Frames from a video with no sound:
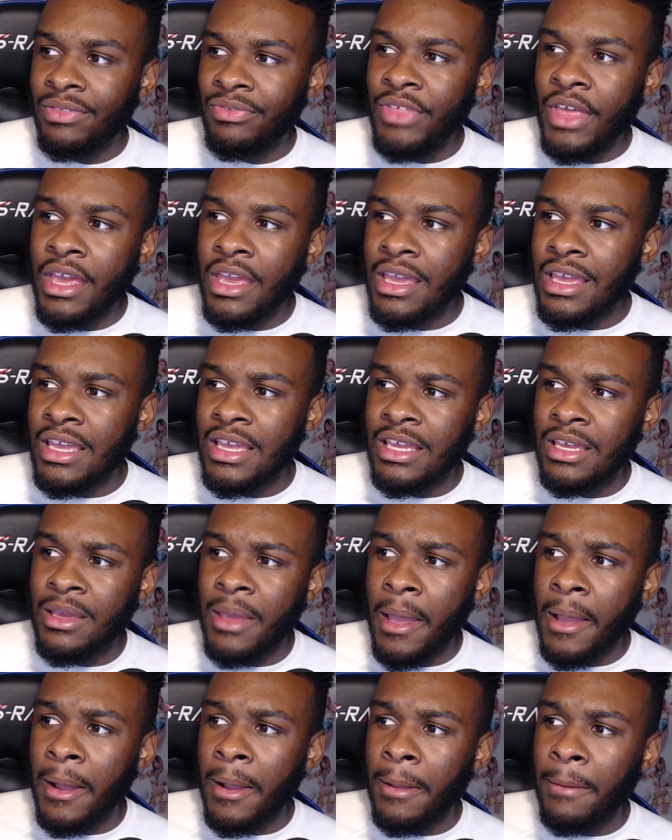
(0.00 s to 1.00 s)

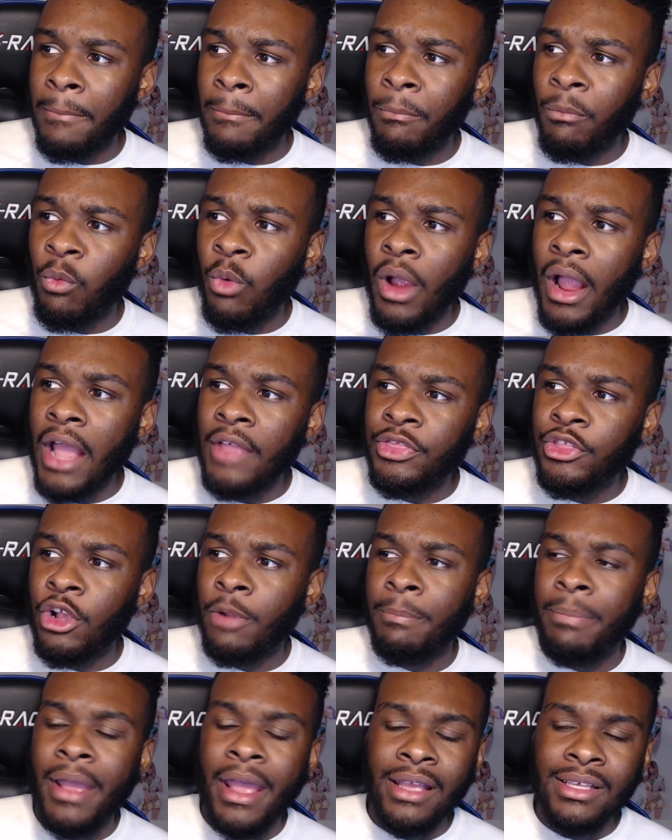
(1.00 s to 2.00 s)
they were at
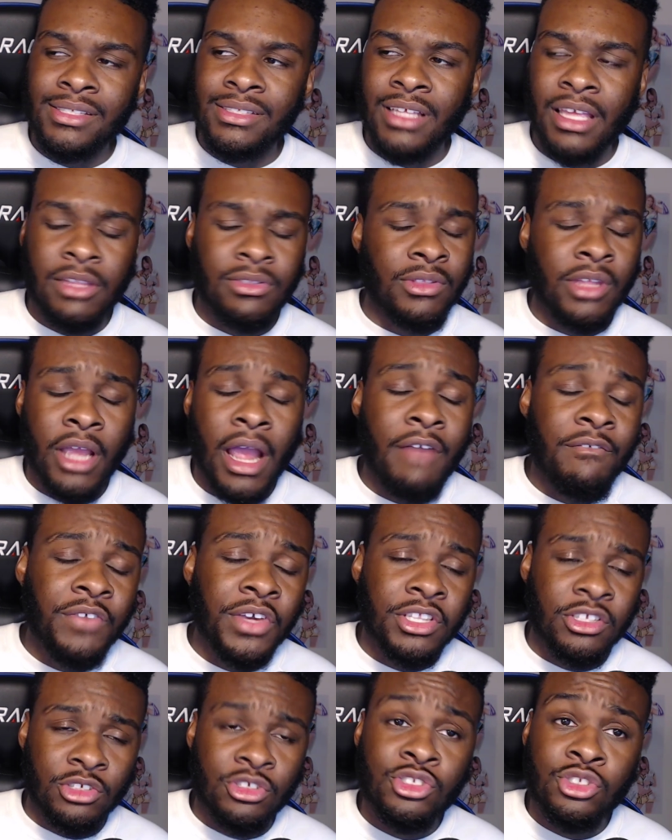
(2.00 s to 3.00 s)
their best, and I
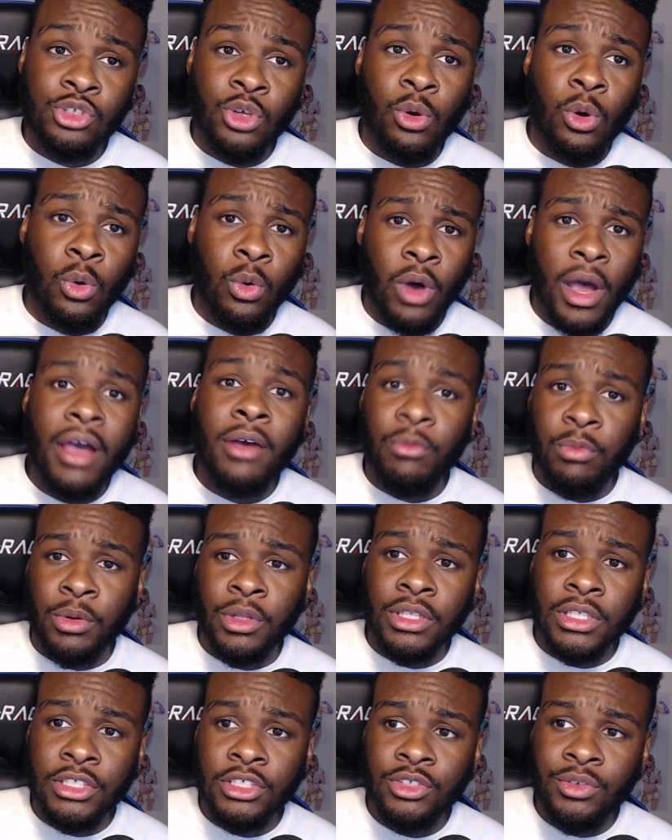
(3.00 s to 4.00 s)
feel like they're still
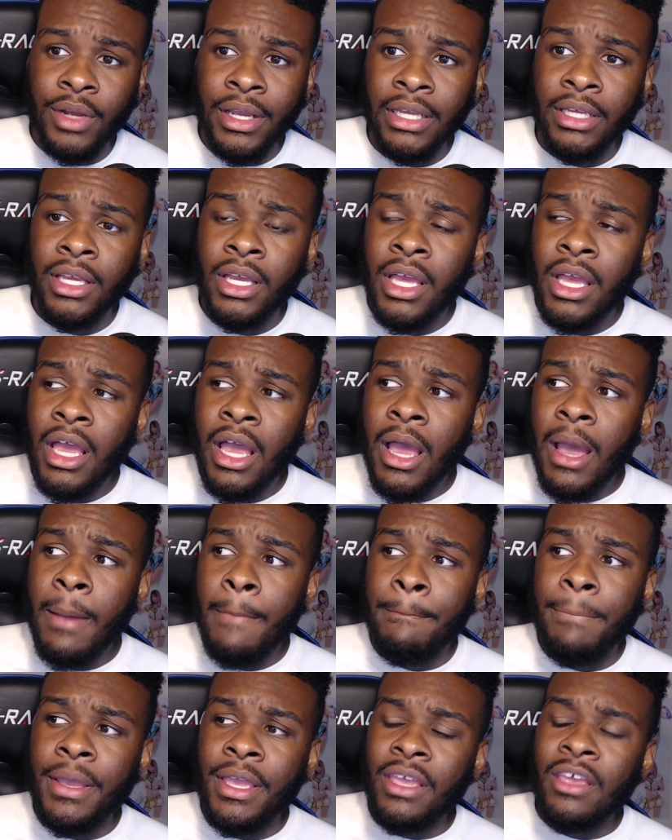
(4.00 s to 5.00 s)
really great.
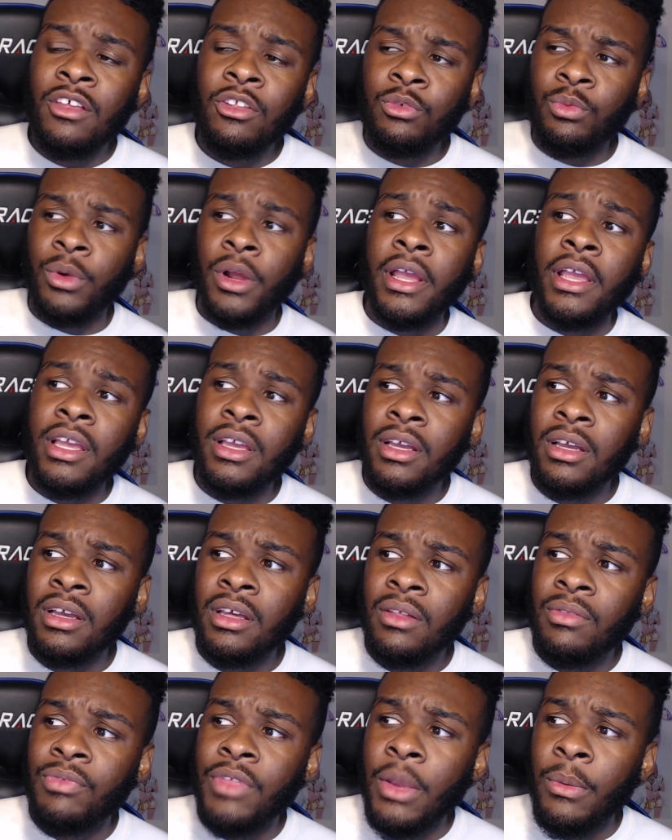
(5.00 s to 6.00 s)
But in
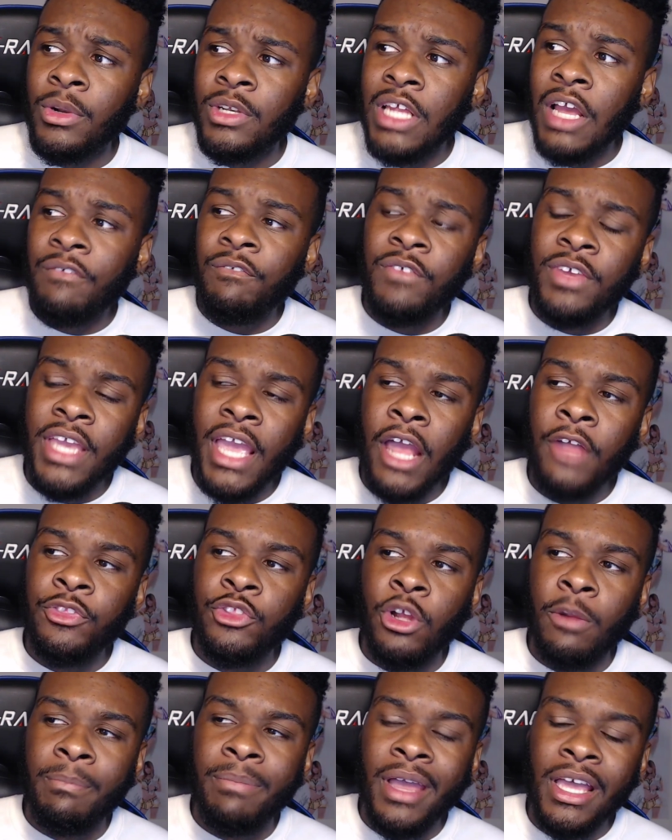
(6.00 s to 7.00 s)
ring, they were definitely at their